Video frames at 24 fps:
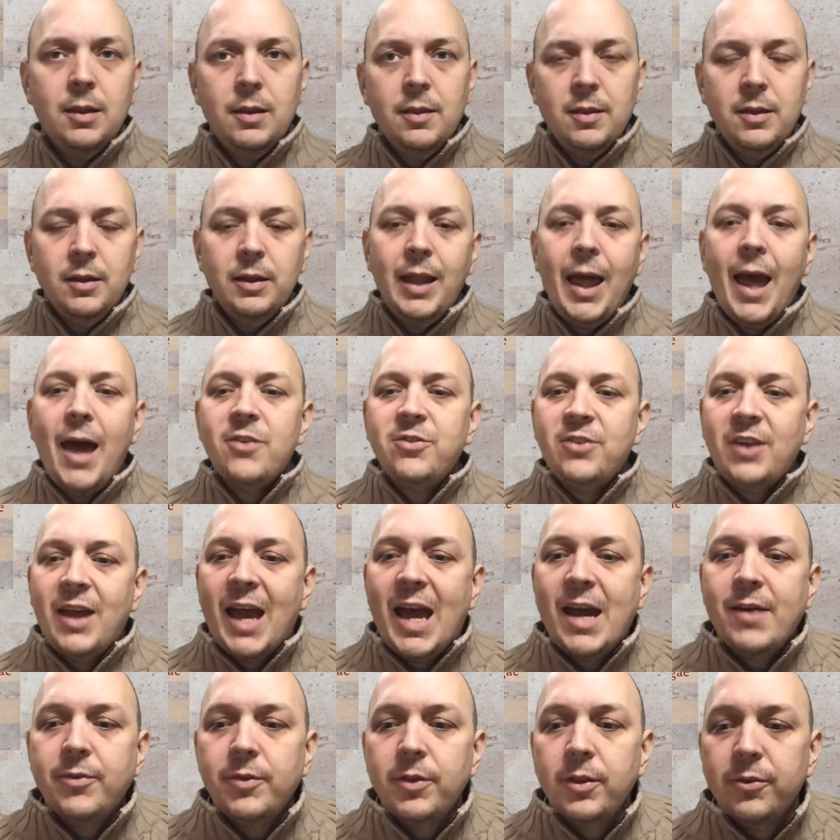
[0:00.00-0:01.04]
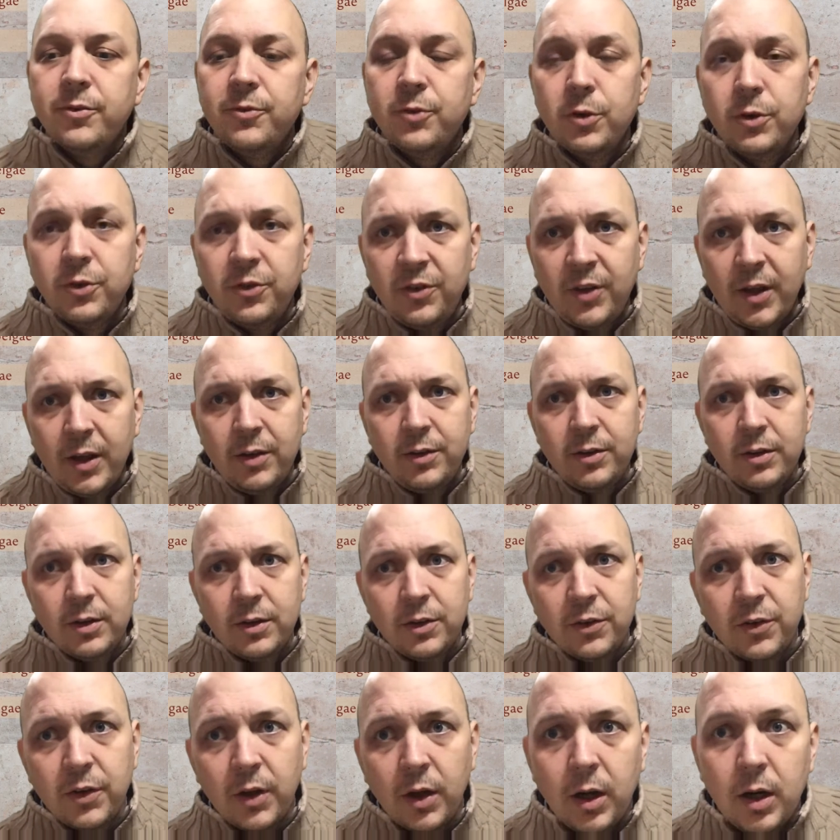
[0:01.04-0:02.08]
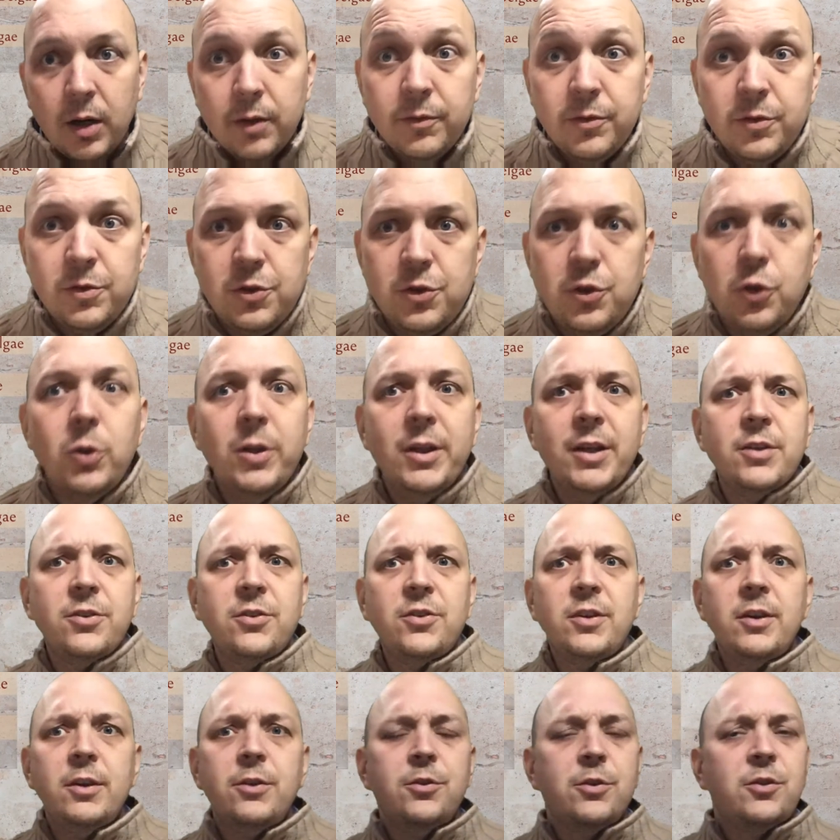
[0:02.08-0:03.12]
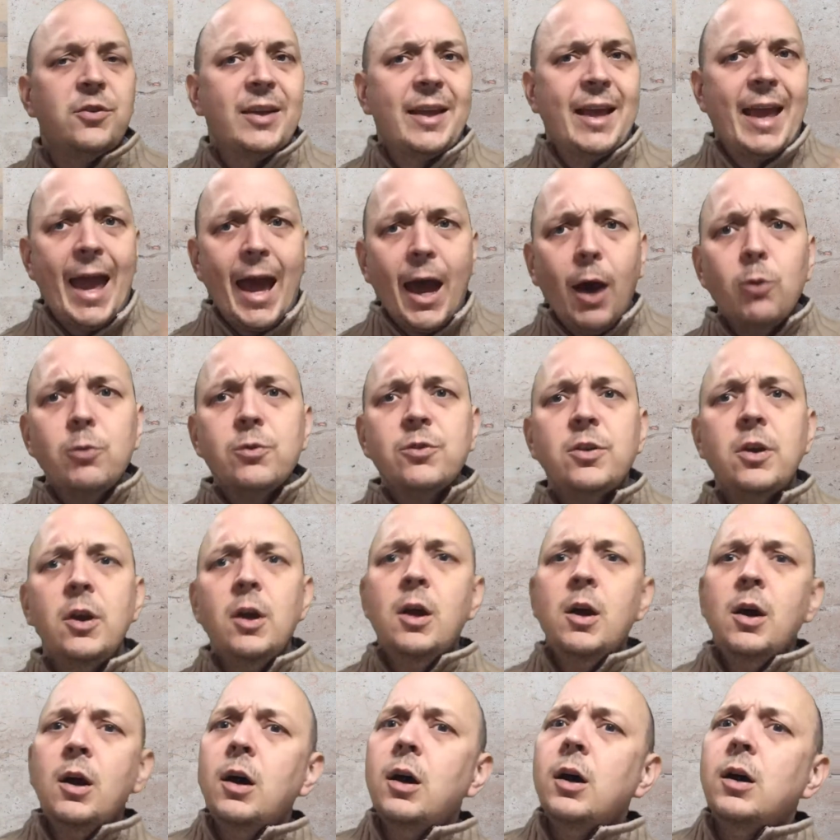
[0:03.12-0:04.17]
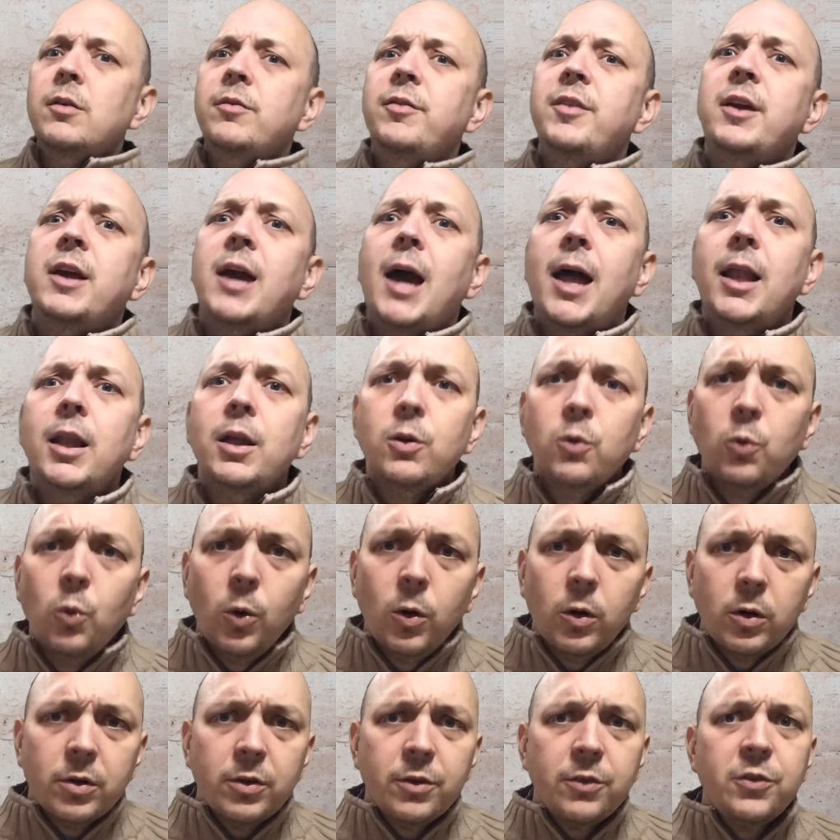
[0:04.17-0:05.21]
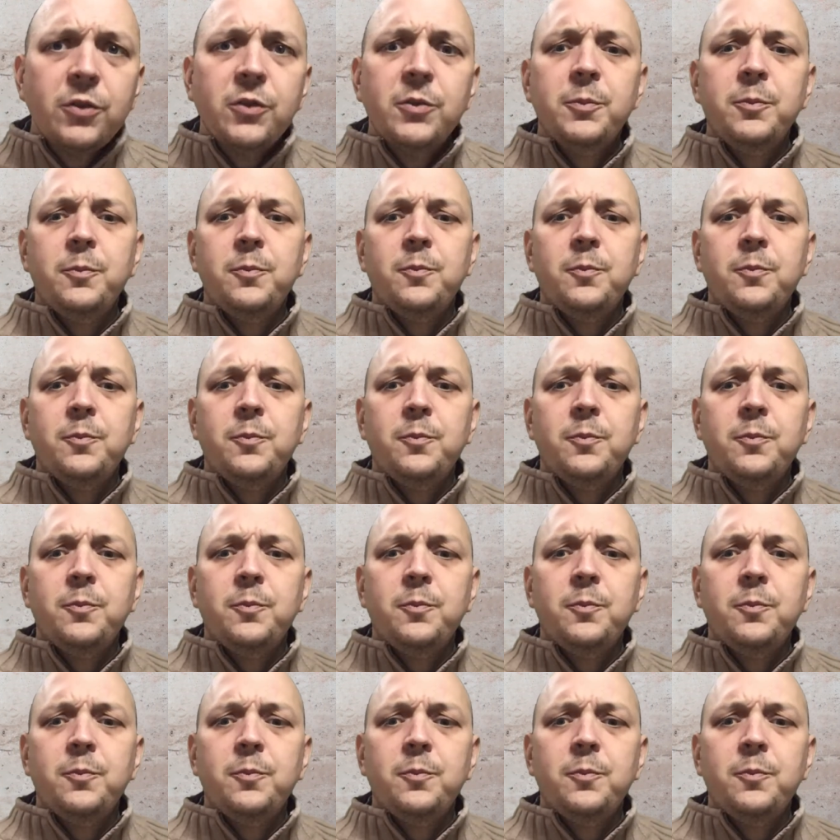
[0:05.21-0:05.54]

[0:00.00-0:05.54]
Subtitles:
last half of the first sentence of Julius Caesar's account of the Gallic Wars.